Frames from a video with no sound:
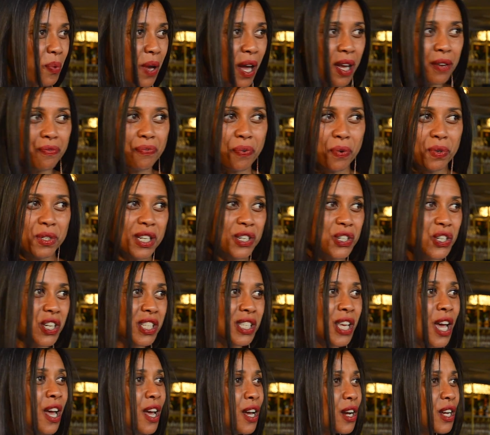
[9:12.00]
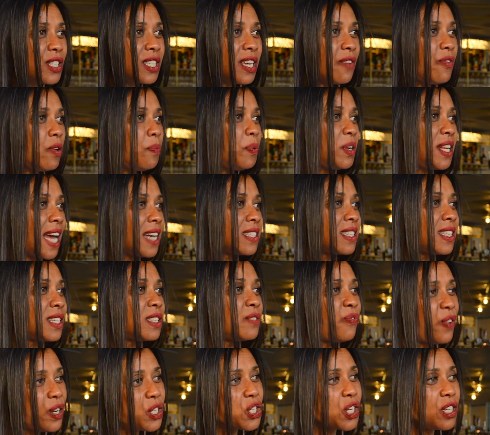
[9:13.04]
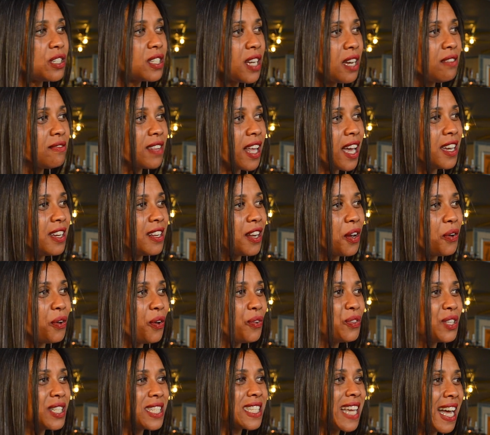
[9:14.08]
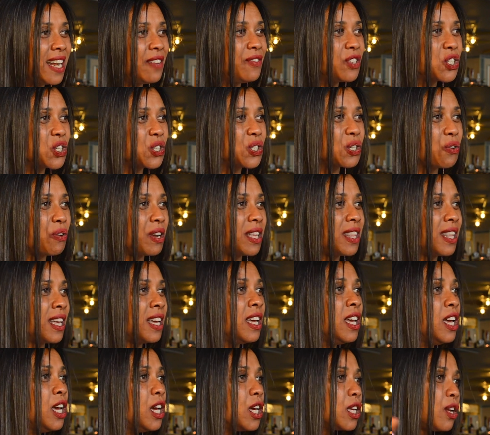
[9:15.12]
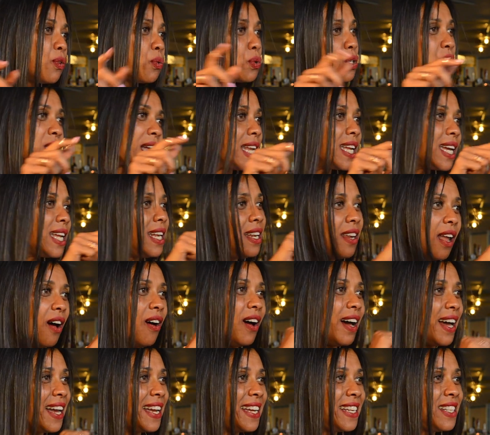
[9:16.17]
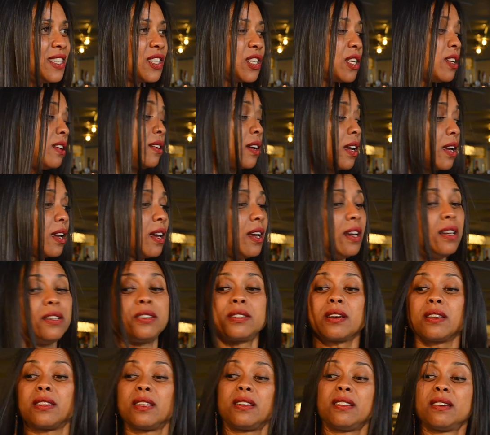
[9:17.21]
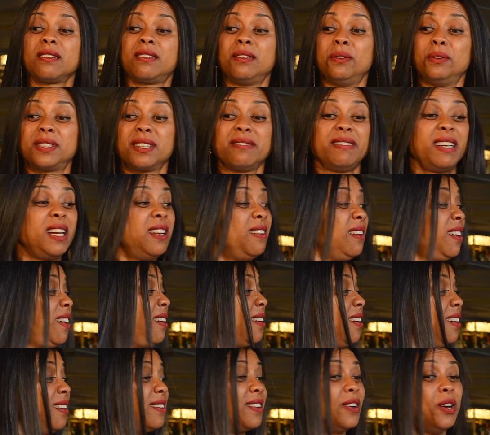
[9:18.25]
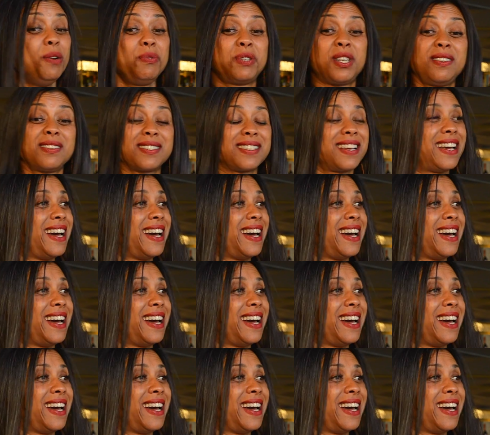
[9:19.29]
going for auditions? Because everybody has this vision, don't they? You know, on the television screen, that you're all standing in lines and you're looking at each other like, oh, I don't really like her. No, she doesn't